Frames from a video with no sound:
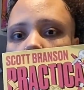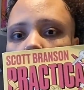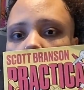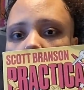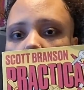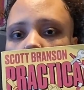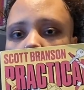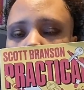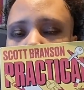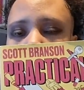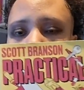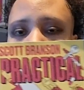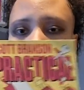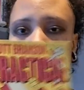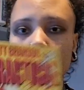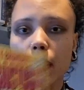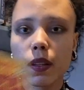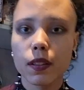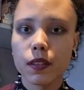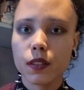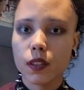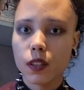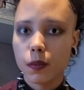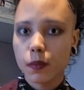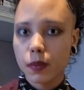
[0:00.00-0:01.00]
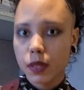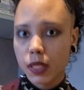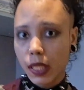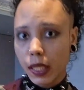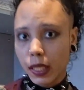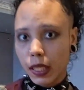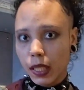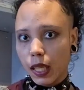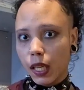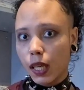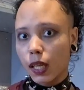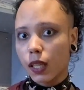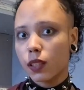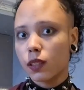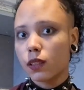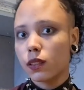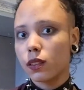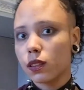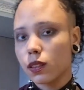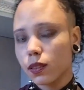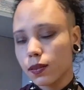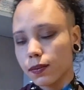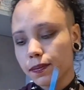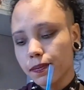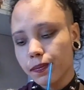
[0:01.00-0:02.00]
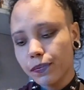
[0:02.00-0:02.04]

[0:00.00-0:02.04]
I picked this up secondhand.